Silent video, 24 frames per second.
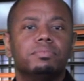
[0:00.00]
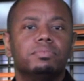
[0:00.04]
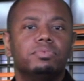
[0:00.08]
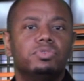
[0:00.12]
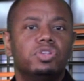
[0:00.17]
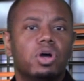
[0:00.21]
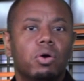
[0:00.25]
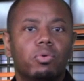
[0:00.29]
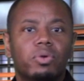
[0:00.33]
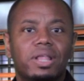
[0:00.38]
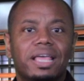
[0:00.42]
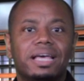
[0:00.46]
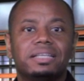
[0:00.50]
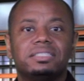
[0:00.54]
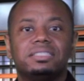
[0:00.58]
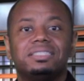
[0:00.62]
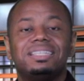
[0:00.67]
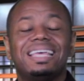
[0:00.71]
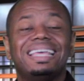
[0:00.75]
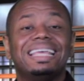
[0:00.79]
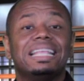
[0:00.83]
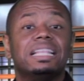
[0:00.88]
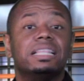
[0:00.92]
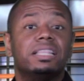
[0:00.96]
Don't
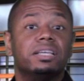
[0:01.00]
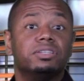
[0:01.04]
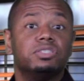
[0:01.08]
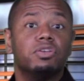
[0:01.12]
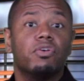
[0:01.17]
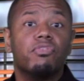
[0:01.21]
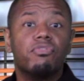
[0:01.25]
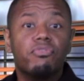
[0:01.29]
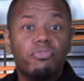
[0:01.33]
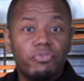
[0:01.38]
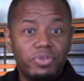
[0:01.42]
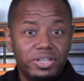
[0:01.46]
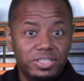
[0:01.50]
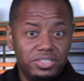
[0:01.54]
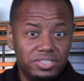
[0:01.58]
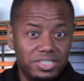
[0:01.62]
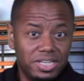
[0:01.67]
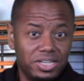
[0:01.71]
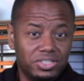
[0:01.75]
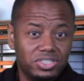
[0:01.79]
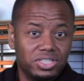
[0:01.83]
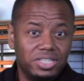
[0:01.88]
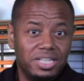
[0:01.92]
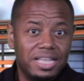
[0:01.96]
hesitate. There's a free
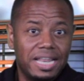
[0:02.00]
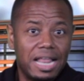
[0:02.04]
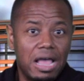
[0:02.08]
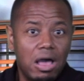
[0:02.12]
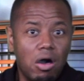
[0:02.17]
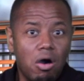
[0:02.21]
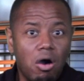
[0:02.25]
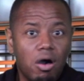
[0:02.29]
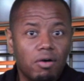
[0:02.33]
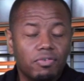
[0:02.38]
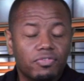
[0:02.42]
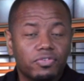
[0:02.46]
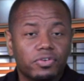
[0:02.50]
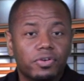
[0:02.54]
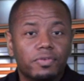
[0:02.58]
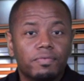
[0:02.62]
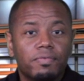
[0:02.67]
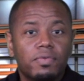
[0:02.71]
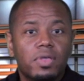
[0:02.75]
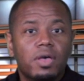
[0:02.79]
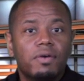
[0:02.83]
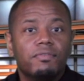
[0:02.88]
session that I offer